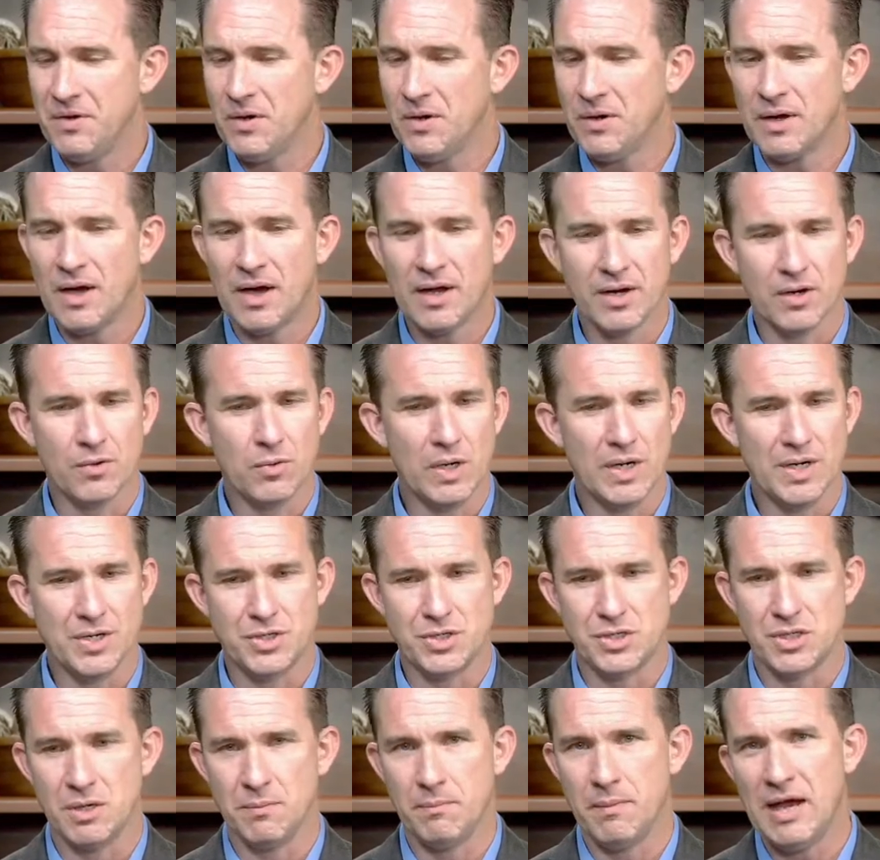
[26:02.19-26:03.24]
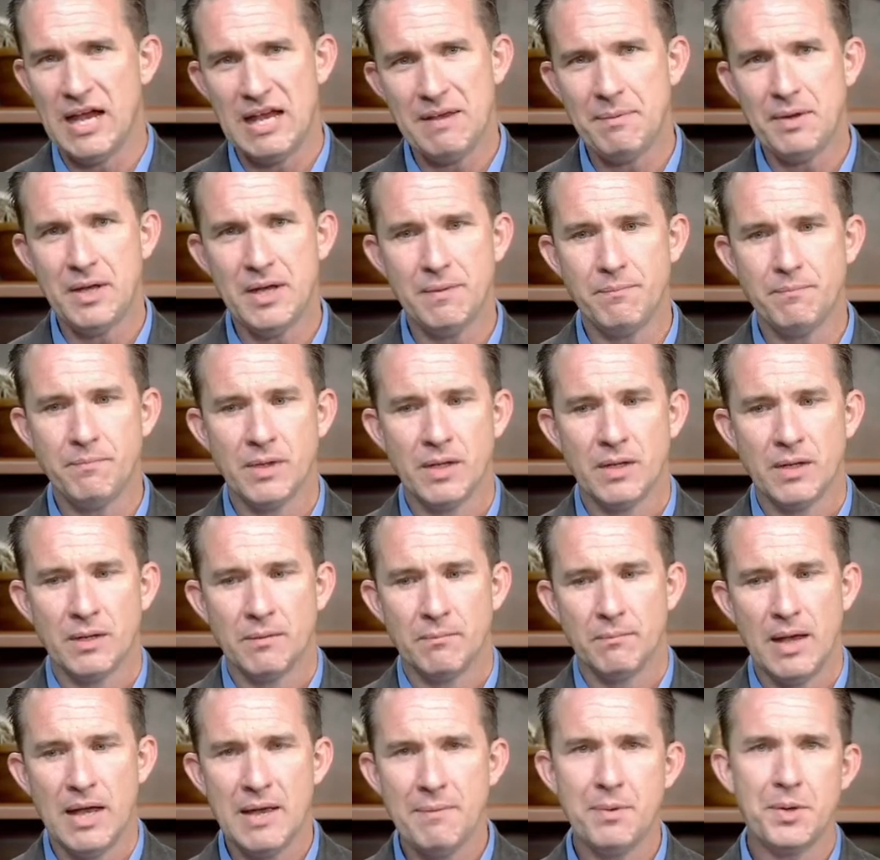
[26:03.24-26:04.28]
you're not a Christian, maybe,
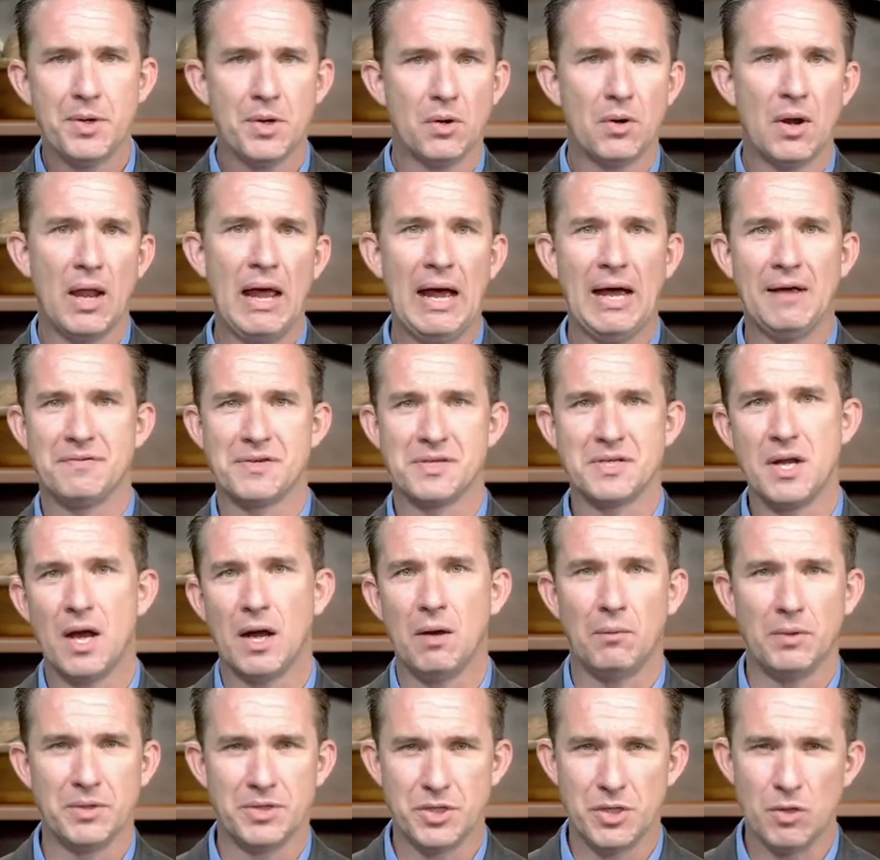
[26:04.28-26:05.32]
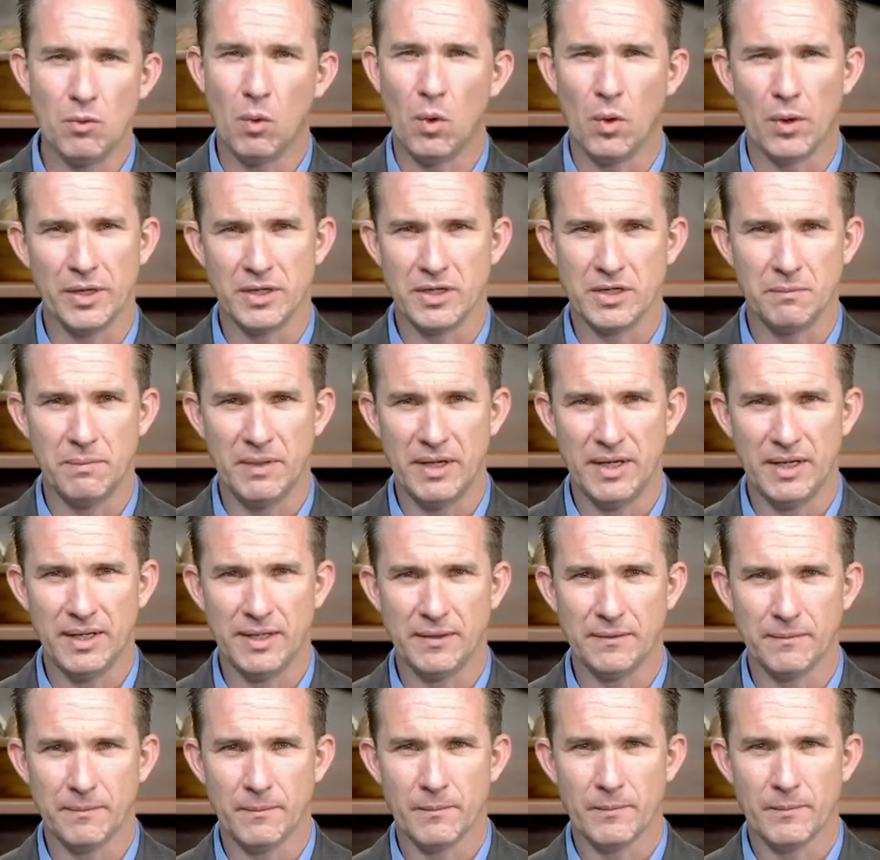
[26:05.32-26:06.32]
maybe your life's not what you want it to be.